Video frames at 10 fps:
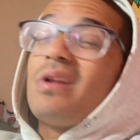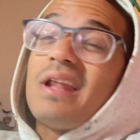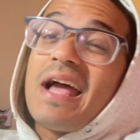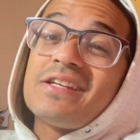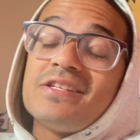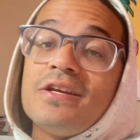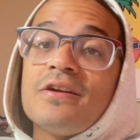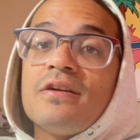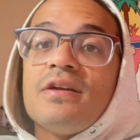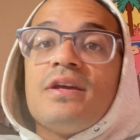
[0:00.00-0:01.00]
of last
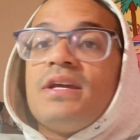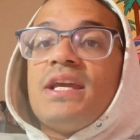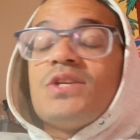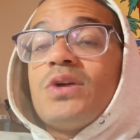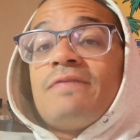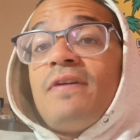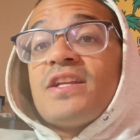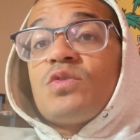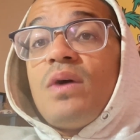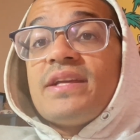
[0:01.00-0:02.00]
year. He's only
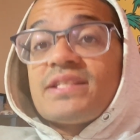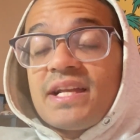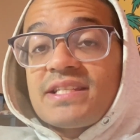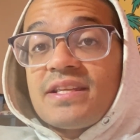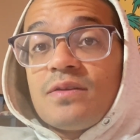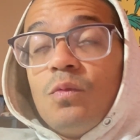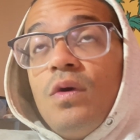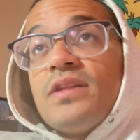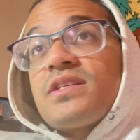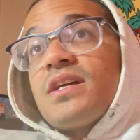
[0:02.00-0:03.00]
fought twice since then,
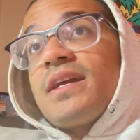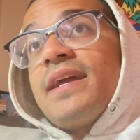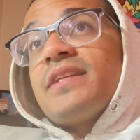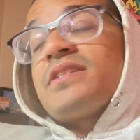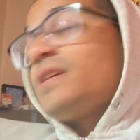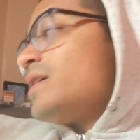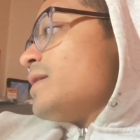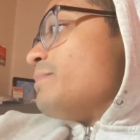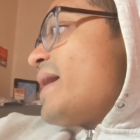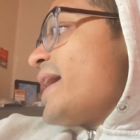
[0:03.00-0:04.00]
once against
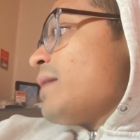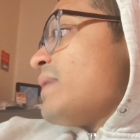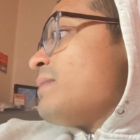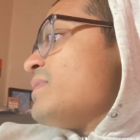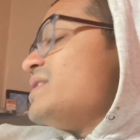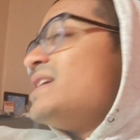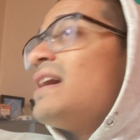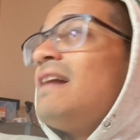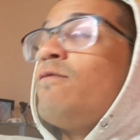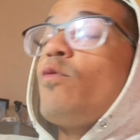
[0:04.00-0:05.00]
Magomed
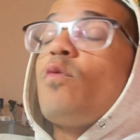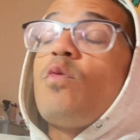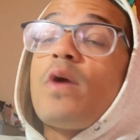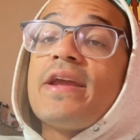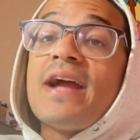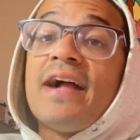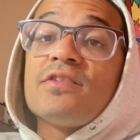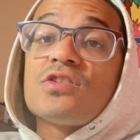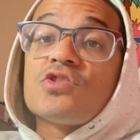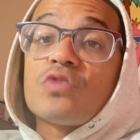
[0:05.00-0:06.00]
Madiev, where he
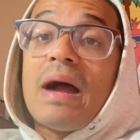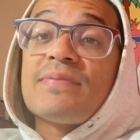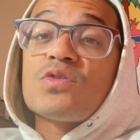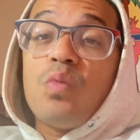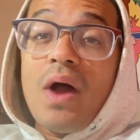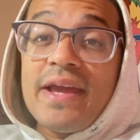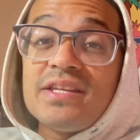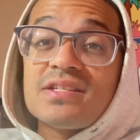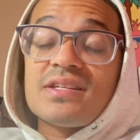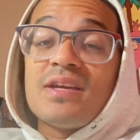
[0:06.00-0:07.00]
got dropped
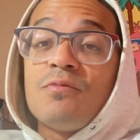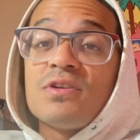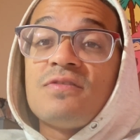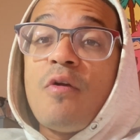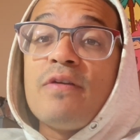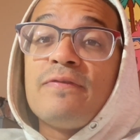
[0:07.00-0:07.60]
twice and was very